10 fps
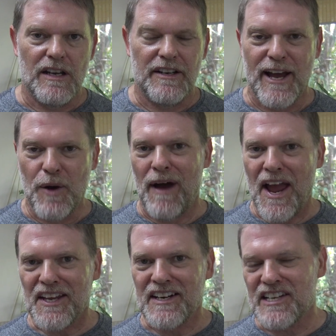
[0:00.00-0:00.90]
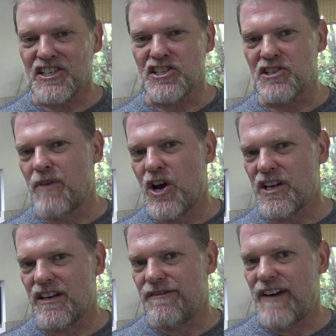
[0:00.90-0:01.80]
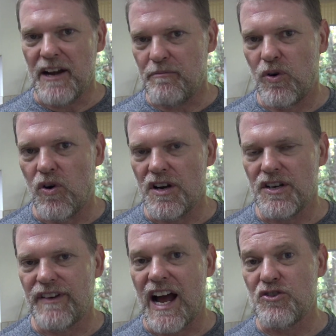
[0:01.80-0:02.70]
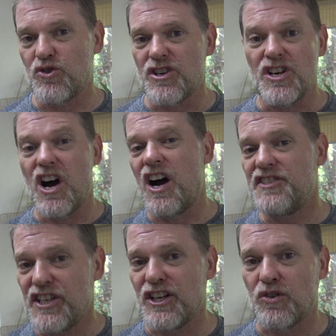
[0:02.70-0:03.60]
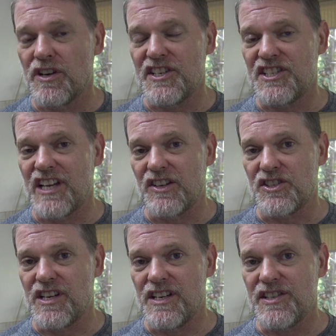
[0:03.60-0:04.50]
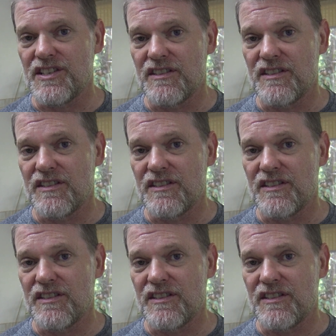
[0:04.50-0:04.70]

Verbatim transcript: Now bacon has a smoking fat point of 190 degrees Celsius,